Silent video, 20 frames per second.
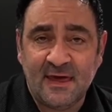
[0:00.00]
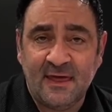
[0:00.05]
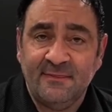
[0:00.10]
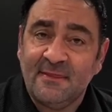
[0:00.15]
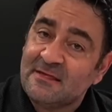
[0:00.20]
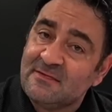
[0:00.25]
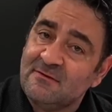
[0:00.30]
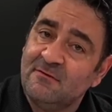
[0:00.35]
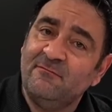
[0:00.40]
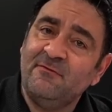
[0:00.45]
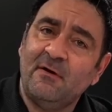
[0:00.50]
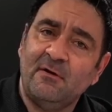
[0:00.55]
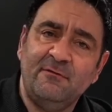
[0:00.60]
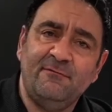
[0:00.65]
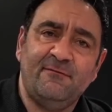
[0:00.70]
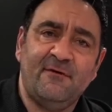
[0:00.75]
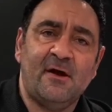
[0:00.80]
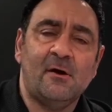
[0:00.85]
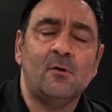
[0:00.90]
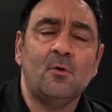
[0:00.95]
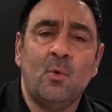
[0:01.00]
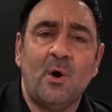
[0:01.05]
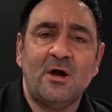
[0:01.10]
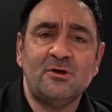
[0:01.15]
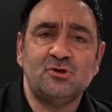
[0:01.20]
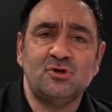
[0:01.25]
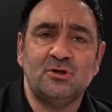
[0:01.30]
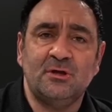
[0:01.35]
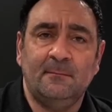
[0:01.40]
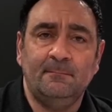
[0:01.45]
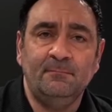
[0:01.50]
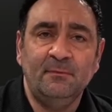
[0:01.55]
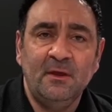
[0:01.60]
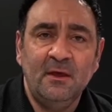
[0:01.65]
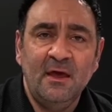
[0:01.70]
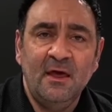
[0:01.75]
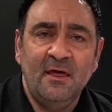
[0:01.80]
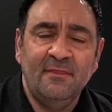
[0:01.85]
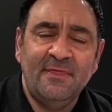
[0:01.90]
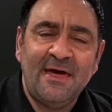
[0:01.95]
and that's a very fair question.
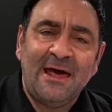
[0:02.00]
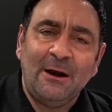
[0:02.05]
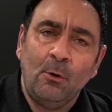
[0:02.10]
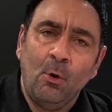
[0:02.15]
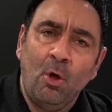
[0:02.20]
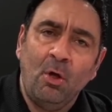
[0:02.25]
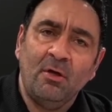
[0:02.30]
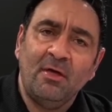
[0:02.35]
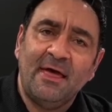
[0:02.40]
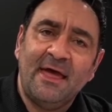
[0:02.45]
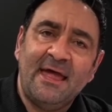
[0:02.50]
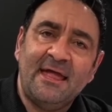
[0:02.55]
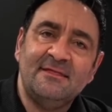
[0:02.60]
That all